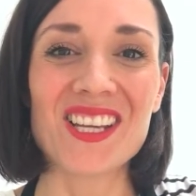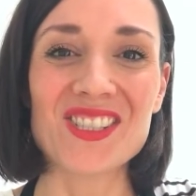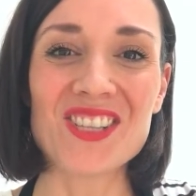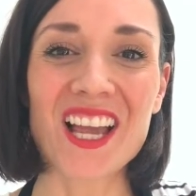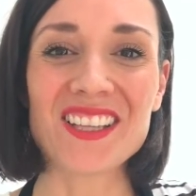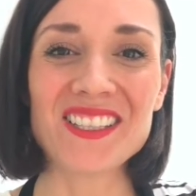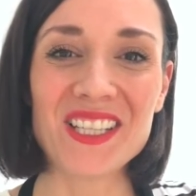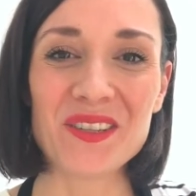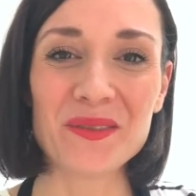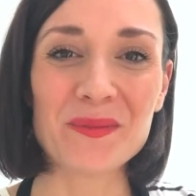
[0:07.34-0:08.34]
Jacqueline
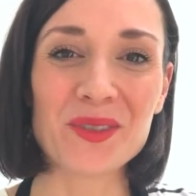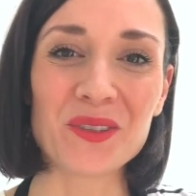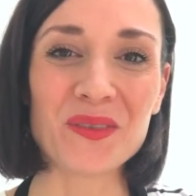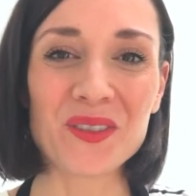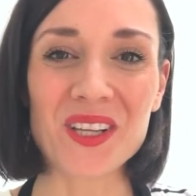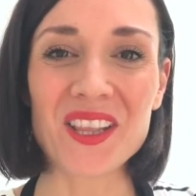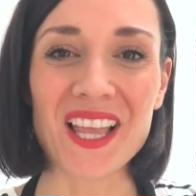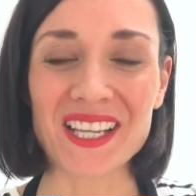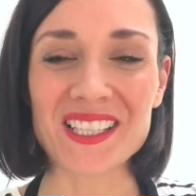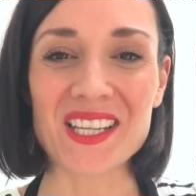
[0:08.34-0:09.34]
here from Soul Food
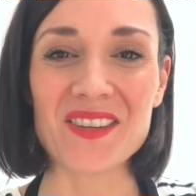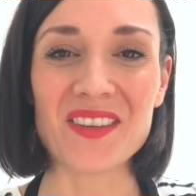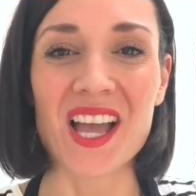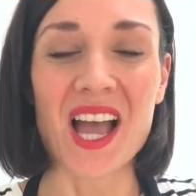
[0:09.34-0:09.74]
Collective.